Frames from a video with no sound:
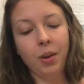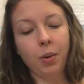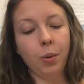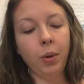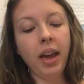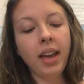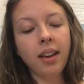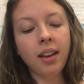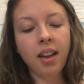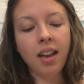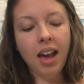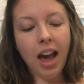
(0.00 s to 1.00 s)
Okay,
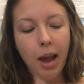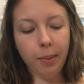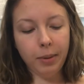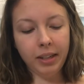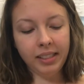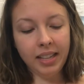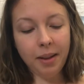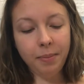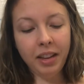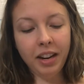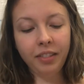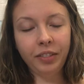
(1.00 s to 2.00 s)
I'm going to stop
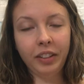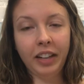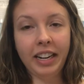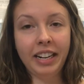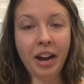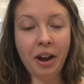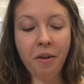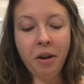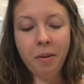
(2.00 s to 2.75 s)
there for right now,